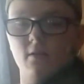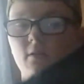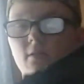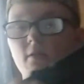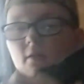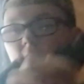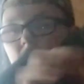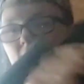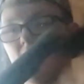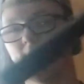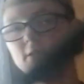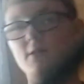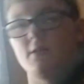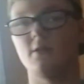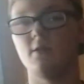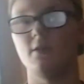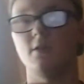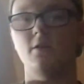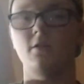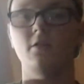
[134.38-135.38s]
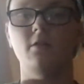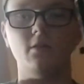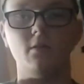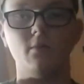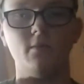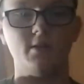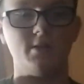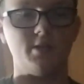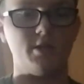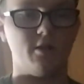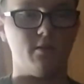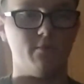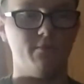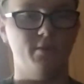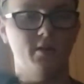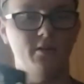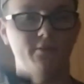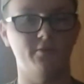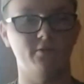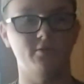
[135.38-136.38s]
Next, you're going to want to take your
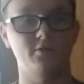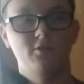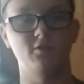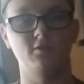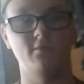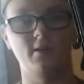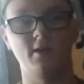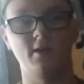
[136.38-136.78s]
buffer tube